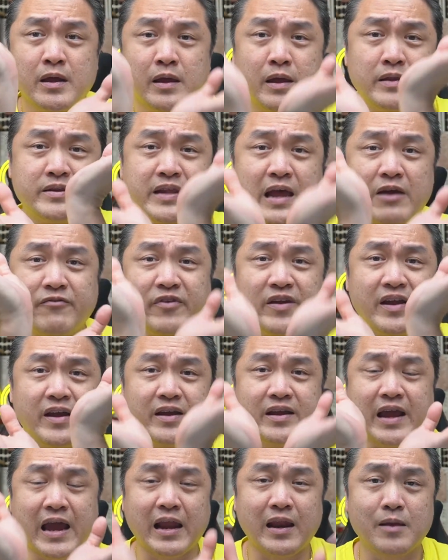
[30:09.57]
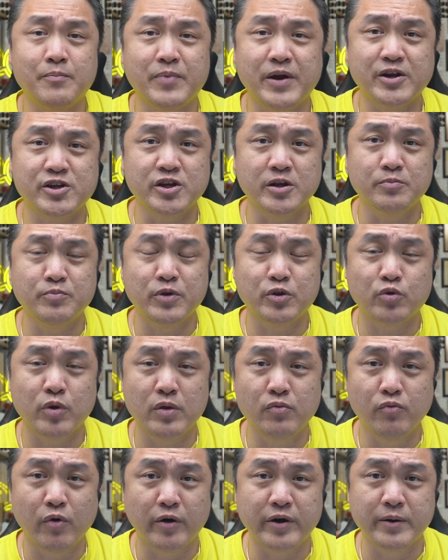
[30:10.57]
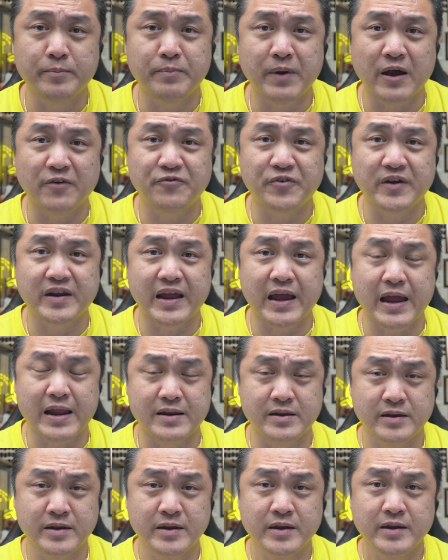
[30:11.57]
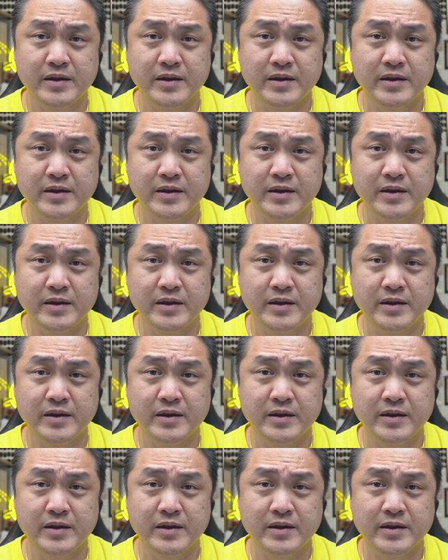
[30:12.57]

Is having a calibration between Warren Buffett and